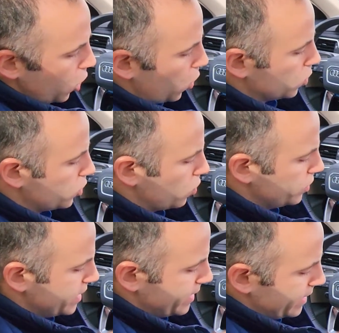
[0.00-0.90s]
Although
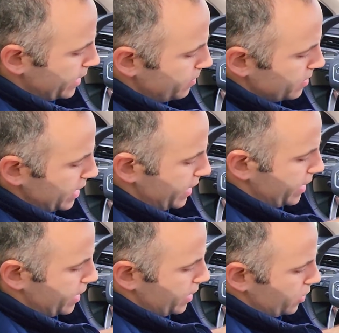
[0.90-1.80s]
this seems like
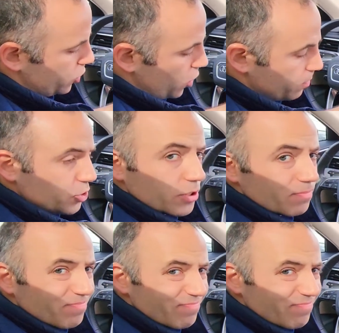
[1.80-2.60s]
a good option,